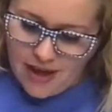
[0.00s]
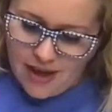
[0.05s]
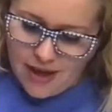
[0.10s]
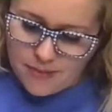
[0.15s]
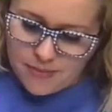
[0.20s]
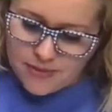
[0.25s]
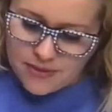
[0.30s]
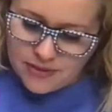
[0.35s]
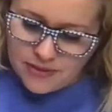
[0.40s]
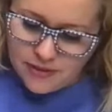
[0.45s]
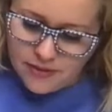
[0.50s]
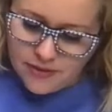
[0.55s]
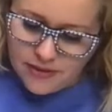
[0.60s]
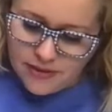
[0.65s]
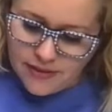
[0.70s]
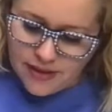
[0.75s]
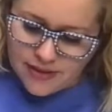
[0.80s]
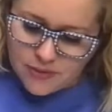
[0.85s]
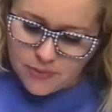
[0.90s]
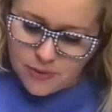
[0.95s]
Absolutely.
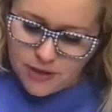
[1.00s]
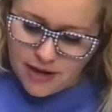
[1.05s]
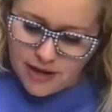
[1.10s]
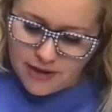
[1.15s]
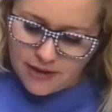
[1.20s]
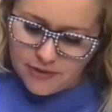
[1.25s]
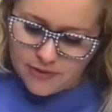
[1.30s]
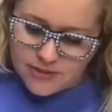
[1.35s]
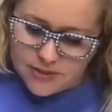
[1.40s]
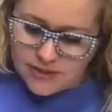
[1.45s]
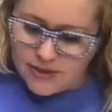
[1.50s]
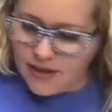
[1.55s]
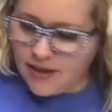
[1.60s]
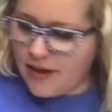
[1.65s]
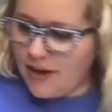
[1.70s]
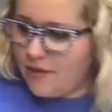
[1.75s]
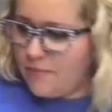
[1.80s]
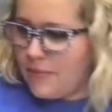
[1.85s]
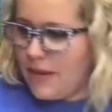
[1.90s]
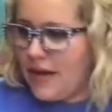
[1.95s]
That's what I use to cut
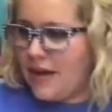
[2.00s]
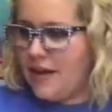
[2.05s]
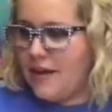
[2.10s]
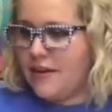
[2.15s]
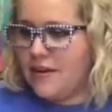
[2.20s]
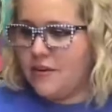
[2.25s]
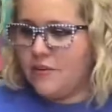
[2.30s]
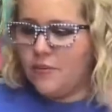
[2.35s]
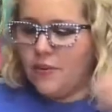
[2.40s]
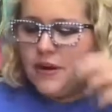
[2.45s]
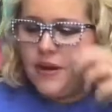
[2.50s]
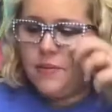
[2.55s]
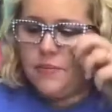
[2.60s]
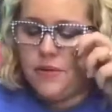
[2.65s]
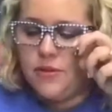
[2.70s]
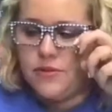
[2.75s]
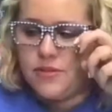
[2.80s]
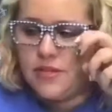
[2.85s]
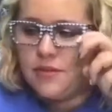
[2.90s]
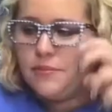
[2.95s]
out mine when I'm
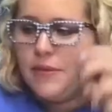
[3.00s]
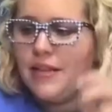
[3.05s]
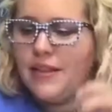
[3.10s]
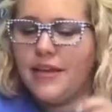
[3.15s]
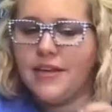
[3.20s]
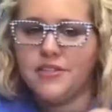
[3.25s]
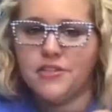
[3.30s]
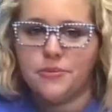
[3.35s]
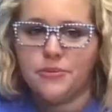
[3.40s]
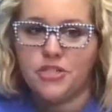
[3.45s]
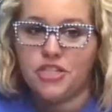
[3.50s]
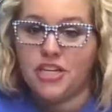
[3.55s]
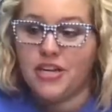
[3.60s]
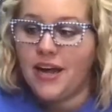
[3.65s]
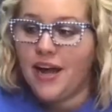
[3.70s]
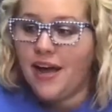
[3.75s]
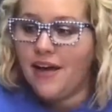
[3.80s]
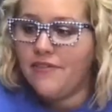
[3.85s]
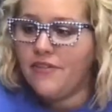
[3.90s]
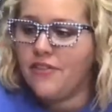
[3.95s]
using my laser machine. I
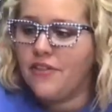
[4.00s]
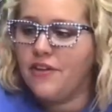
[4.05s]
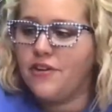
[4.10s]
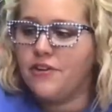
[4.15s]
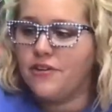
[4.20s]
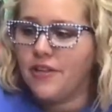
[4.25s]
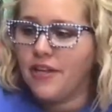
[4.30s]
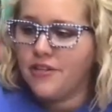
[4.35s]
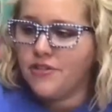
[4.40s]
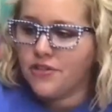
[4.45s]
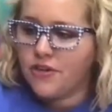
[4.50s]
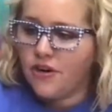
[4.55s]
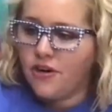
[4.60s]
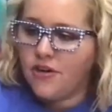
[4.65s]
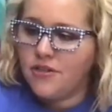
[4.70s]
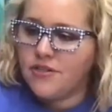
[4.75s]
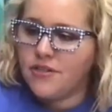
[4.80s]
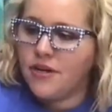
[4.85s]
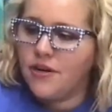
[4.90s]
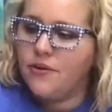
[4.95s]
have a Thunder Laser
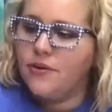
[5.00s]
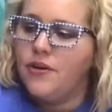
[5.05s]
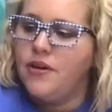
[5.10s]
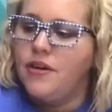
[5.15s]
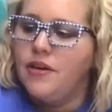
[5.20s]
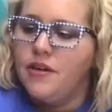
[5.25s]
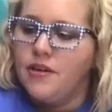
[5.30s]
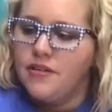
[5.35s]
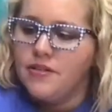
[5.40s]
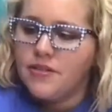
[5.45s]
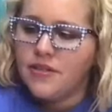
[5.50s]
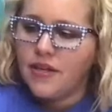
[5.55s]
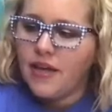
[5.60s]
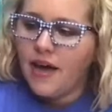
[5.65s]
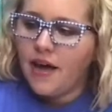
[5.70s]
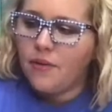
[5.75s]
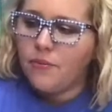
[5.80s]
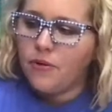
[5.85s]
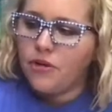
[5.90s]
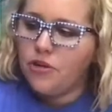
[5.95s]
also. So,
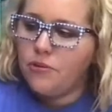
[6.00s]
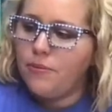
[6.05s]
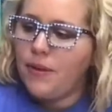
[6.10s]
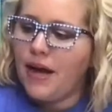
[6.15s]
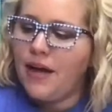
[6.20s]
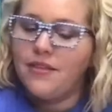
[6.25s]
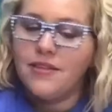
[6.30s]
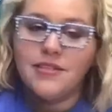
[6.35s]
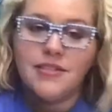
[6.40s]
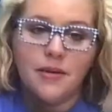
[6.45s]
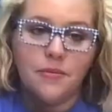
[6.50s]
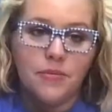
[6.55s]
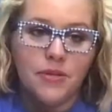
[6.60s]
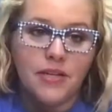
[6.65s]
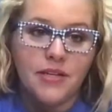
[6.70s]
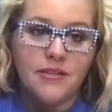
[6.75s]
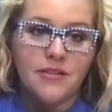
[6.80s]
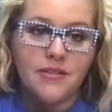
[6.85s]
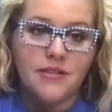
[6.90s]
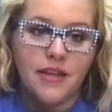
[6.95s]
yeah, when you buy the
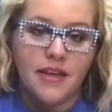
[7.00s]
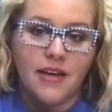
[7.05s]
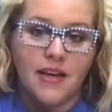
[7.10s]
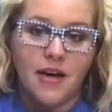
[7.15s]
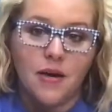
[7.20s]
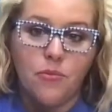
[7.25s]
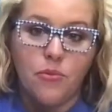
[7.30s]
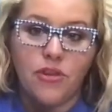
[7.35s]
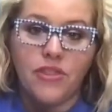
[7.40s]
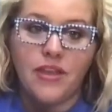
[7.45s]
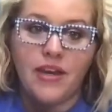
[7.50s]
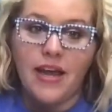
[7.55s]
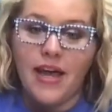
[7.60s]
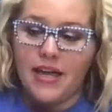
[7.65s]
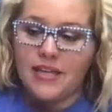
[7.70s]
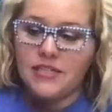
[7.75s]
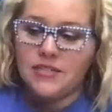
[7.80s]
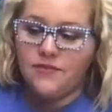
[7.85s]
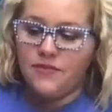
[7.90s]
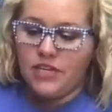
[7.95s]
templates, they come with an
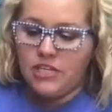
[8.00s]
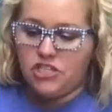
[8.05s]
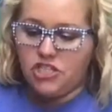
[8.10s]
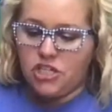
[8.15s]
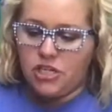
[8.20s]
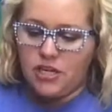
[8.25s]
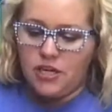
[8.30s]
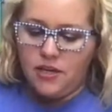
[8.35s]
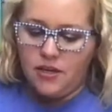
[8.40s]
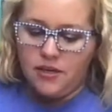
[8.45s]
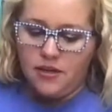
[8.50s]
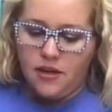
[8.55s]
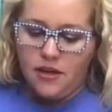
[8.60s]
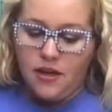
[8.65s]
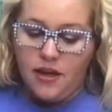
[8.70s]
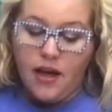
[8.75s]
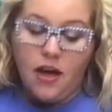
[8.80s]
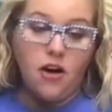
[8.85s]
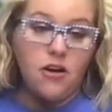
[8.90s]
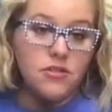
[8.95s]
SVG.
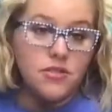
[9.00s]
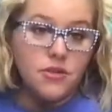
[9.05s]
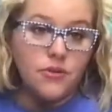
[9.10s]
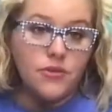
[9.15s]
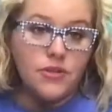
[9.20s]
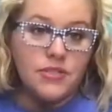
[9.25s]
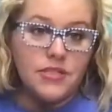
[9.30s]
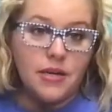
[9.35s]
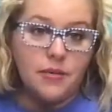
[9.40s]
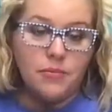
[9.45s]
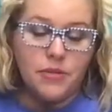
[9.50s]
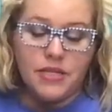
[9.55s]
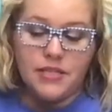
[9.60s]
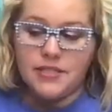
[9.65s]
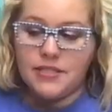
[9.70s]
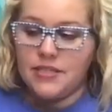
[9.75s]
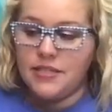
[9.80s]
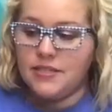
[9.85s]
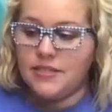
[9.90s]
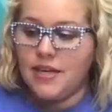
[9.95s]
Also, the templates
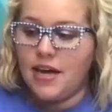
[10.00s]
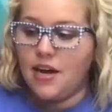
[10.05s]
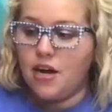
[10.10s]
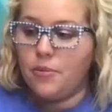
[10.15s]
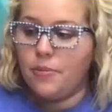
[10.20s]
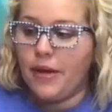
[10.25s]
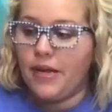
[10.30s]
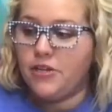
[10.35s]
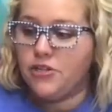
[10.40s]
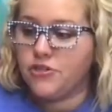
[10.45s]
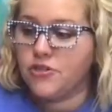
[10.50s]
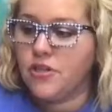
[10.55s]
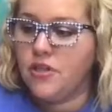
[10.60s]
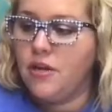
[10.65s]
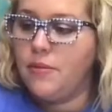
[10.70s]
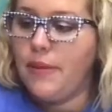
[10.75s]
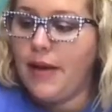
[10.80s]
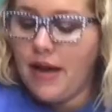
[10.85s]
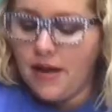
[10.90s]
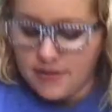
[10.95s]
inside our Painters
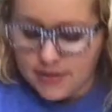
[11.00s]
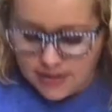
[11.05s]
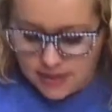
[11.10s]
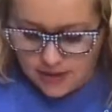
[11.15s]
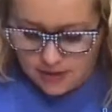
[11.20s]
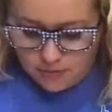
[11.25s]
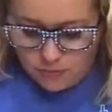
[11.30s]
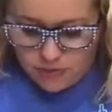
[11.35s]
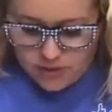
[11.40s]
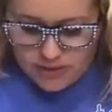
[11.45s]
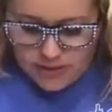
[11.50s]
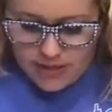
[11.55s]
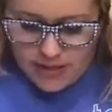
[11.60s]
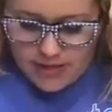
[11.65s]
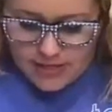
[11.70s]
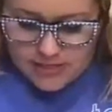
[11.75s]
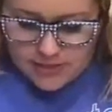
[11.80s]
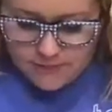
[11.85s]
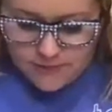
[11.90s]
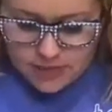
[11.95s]
Clubhouse come with the
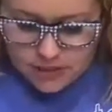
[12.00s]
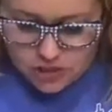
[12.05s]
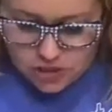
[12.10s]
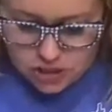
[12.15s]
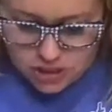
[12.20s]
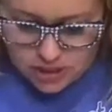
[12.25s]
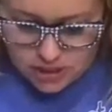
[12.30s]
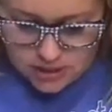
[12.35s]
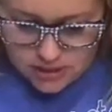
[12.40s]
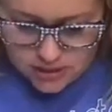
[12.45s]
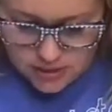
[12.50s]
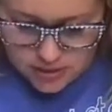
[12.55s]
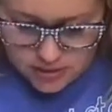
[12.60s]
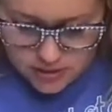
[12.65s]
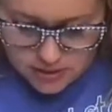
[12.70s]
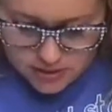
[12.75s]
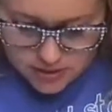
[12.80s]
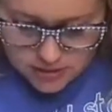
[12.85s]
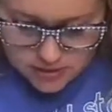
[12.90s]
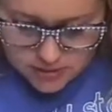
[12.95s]
SVG.
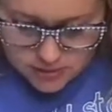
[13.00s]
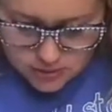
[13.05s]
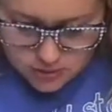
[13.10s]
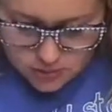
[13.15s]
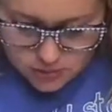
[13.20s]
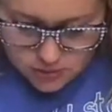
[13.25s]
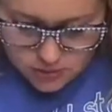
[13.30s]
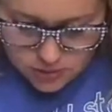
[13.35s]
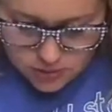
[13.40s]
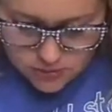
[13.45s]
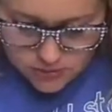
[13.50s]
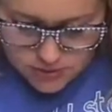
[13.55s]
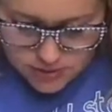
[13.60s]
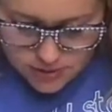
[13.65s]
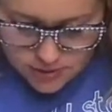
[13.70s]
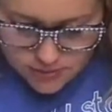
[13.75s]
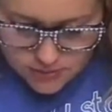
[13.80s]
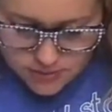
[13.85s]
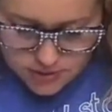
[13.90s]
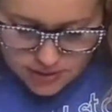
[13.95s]
So, you can use
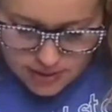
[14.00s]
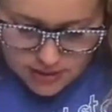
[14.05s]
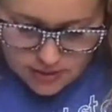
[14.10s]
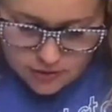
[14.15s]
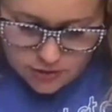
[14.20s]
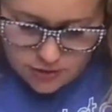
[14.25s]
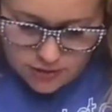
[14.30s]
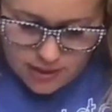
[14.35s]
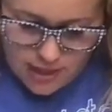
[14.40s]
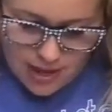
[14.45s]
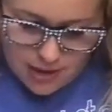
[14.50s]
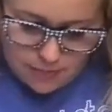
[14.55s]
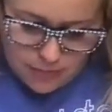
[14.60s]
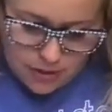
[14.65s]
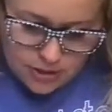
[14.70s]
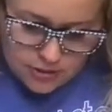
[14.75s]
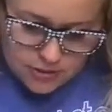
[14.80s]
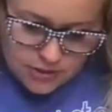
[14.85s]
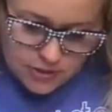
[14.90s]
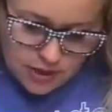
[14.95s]
those in your
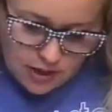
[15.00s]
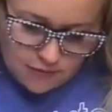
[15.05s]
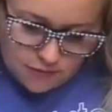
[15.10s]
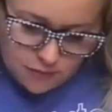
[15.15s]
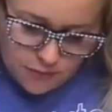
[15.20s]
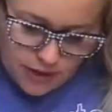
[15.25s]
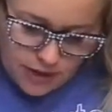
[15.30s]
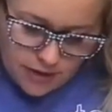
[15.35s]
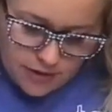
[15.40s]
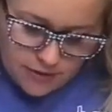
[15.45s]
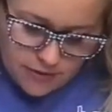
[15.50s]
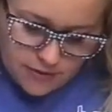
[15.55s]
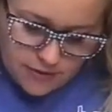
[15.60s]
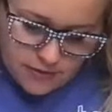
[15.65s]
Lightburn software.